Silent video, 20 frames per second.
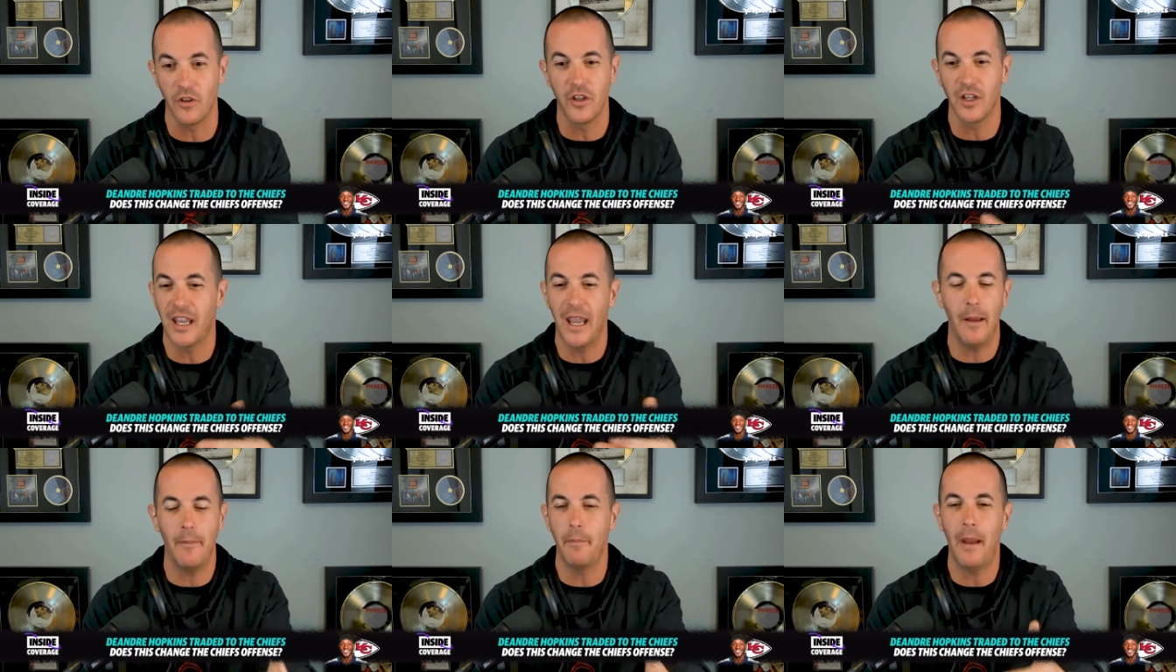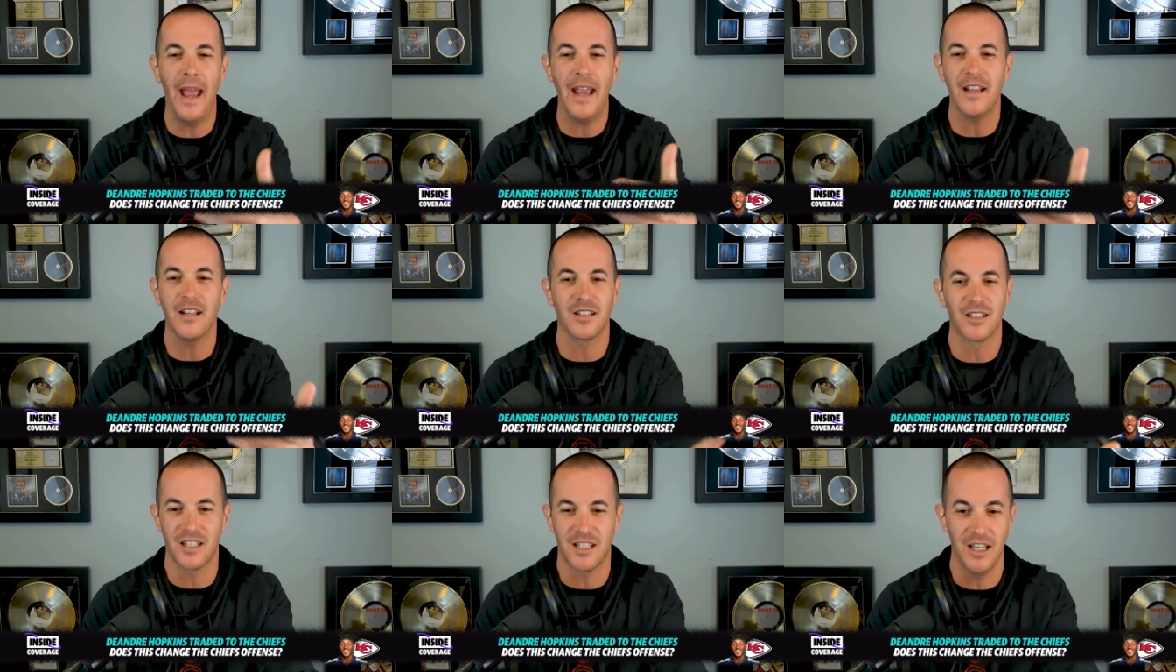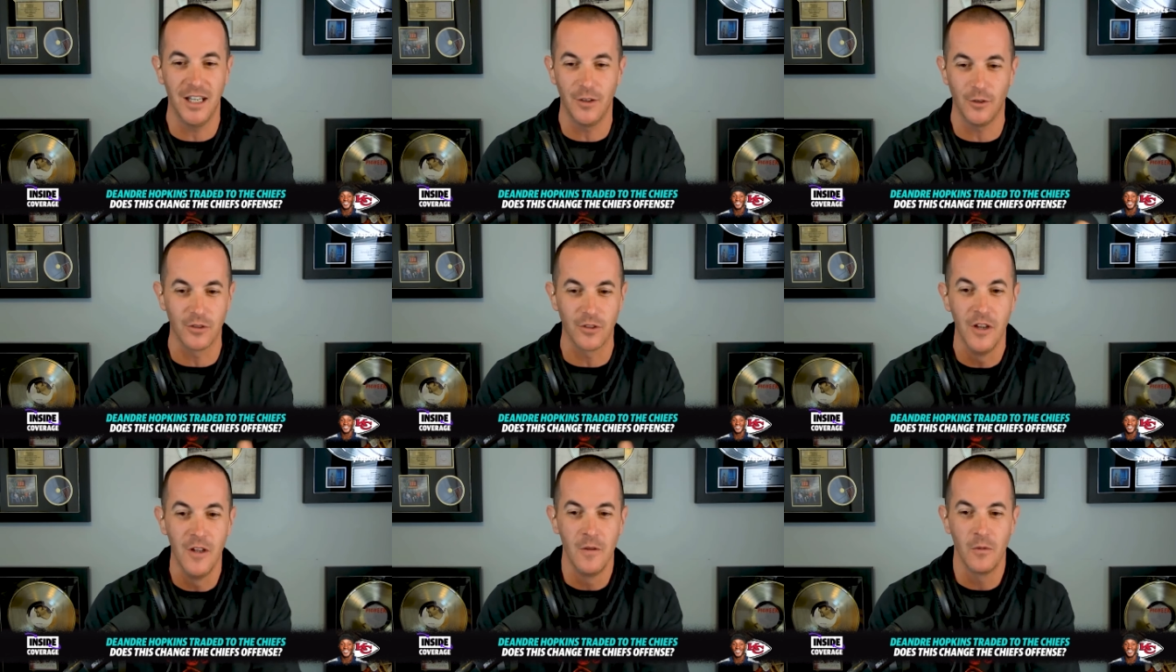The bag of
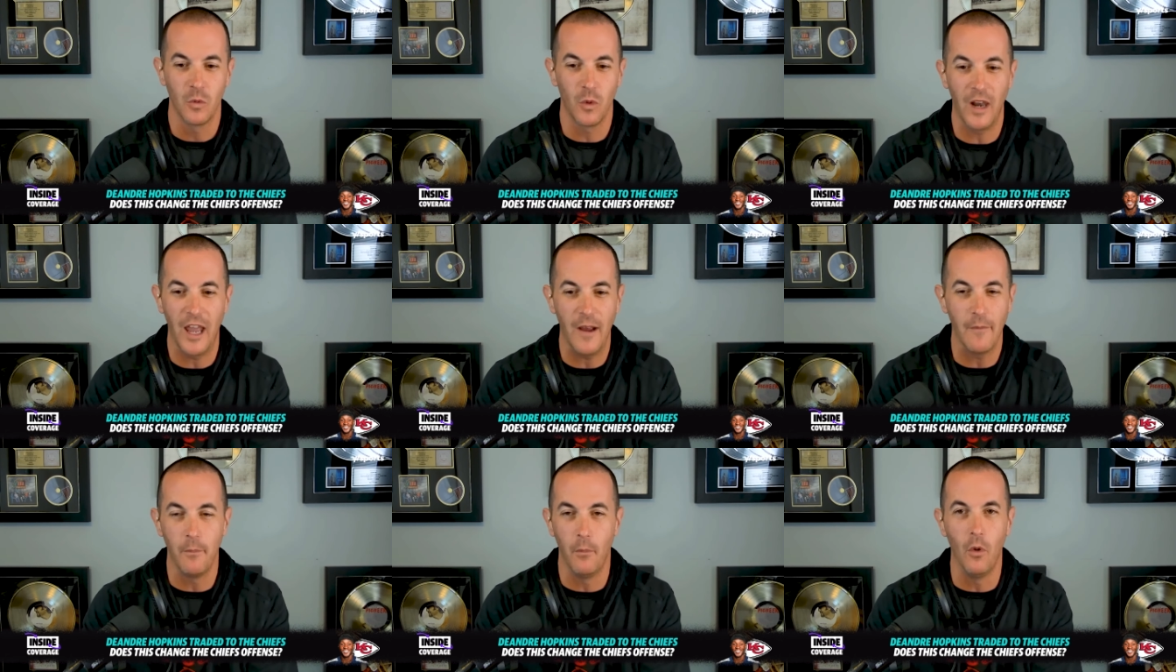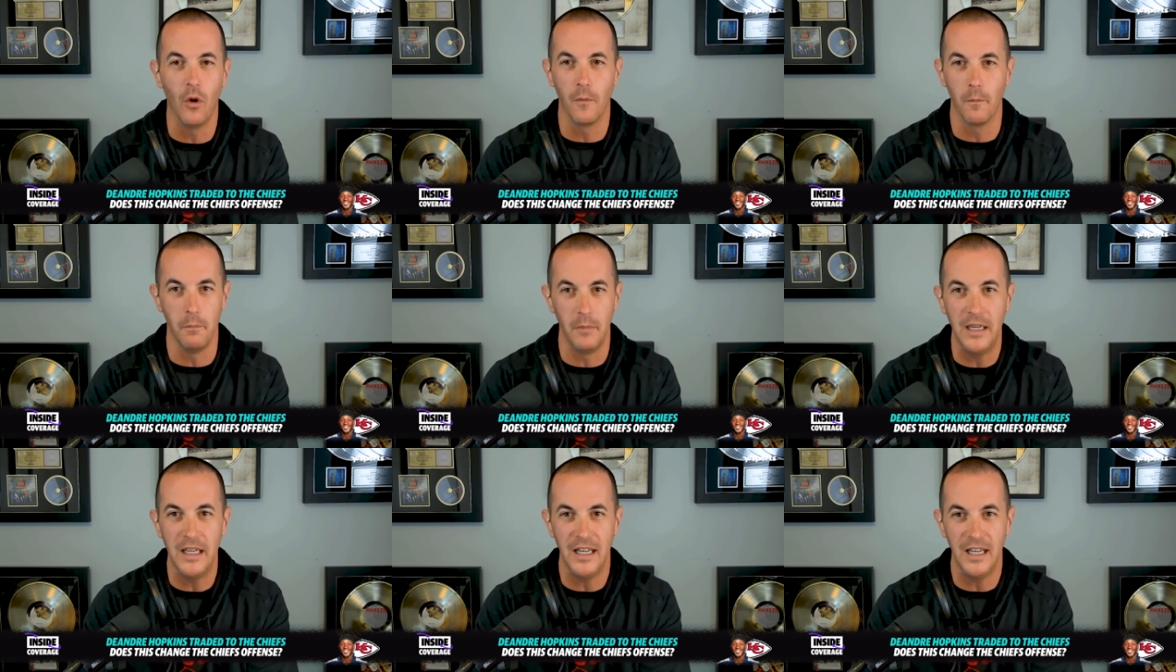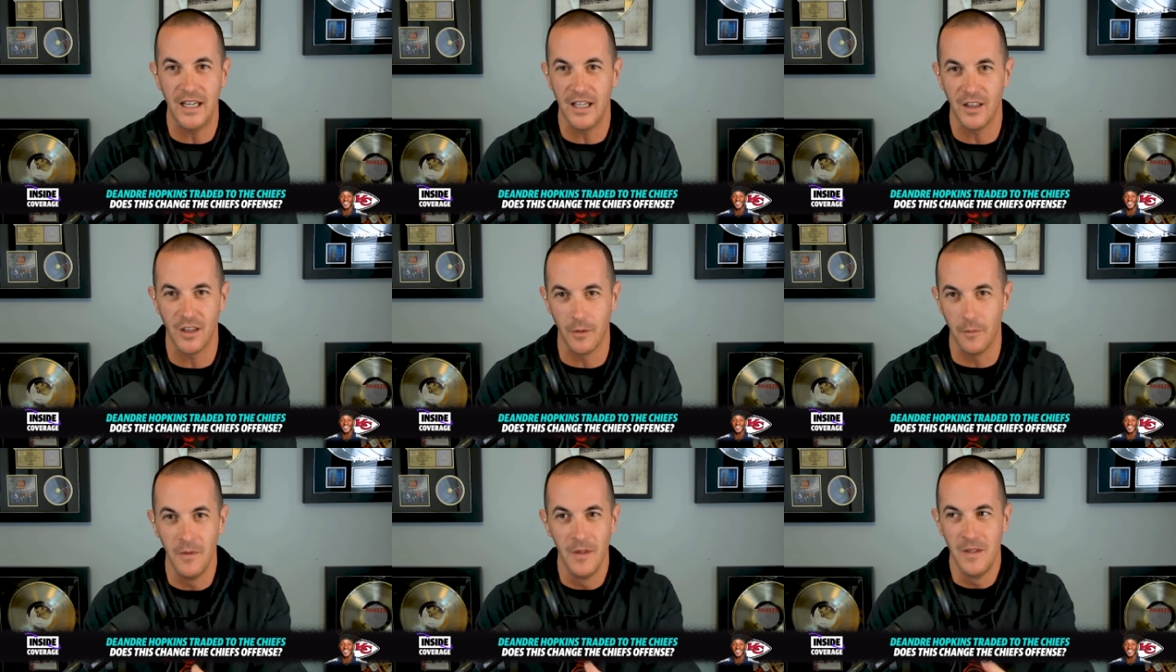Skittles will have more meaning
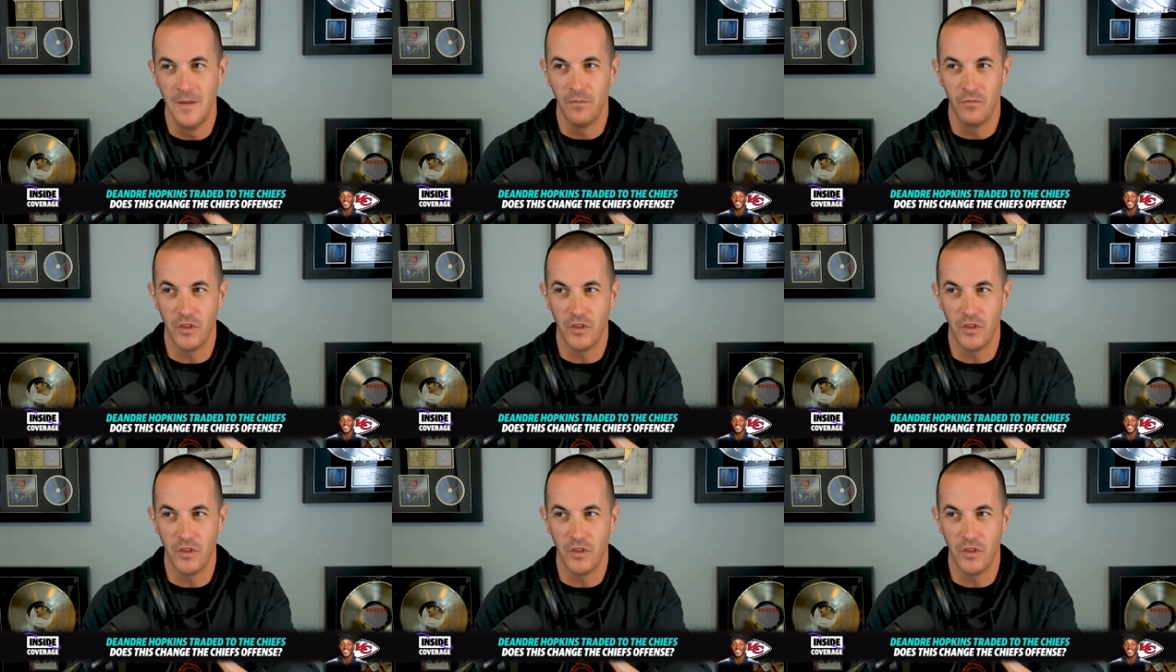in the,